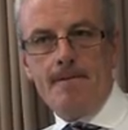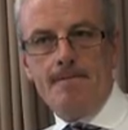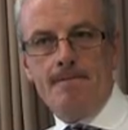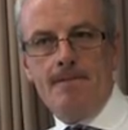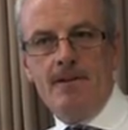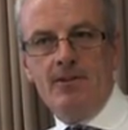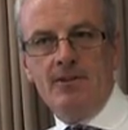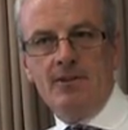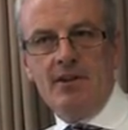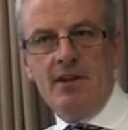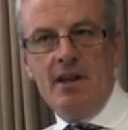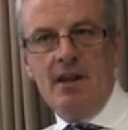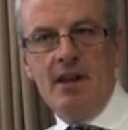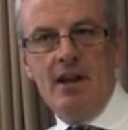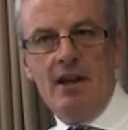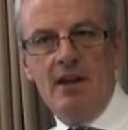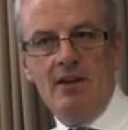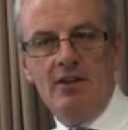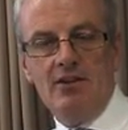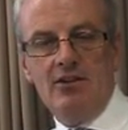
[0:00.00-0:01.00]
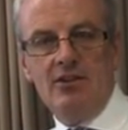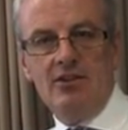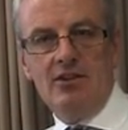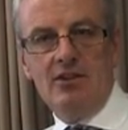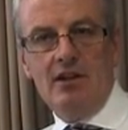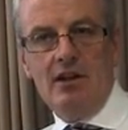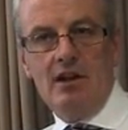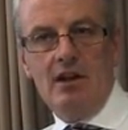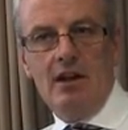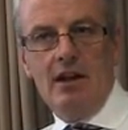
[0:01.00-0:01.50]
This
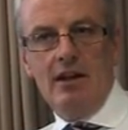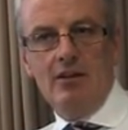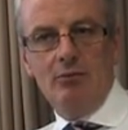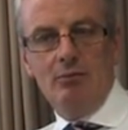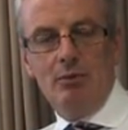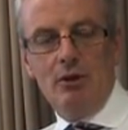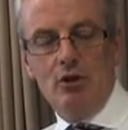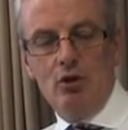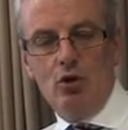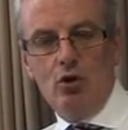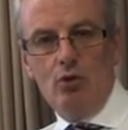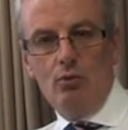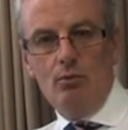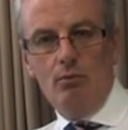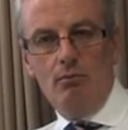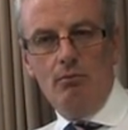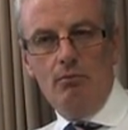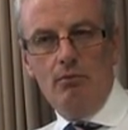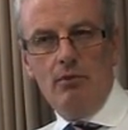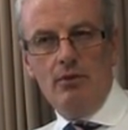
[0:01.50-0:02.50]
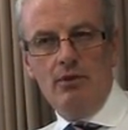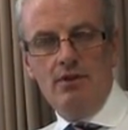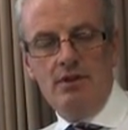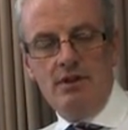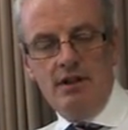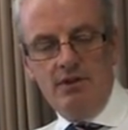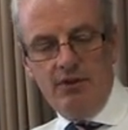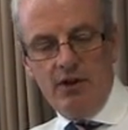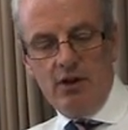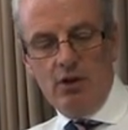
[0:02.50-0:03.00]
case has been
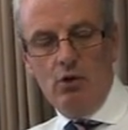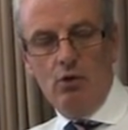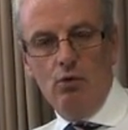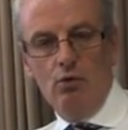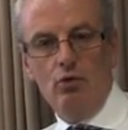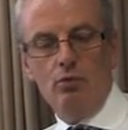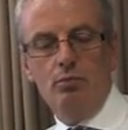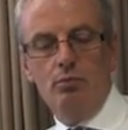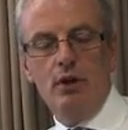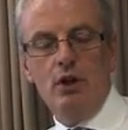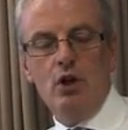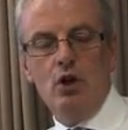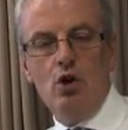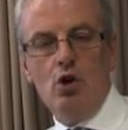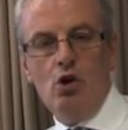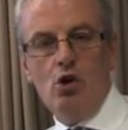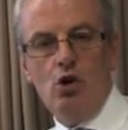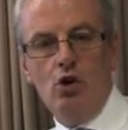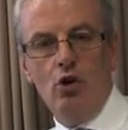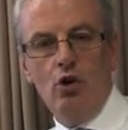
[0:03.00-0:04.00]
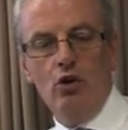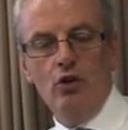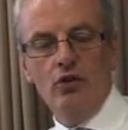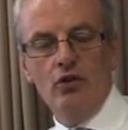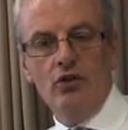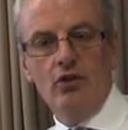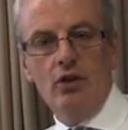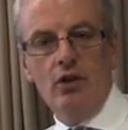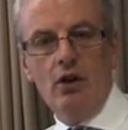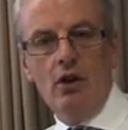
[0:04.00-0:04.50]
difficult
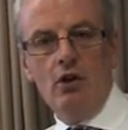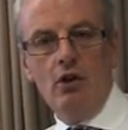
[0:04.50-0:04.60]
because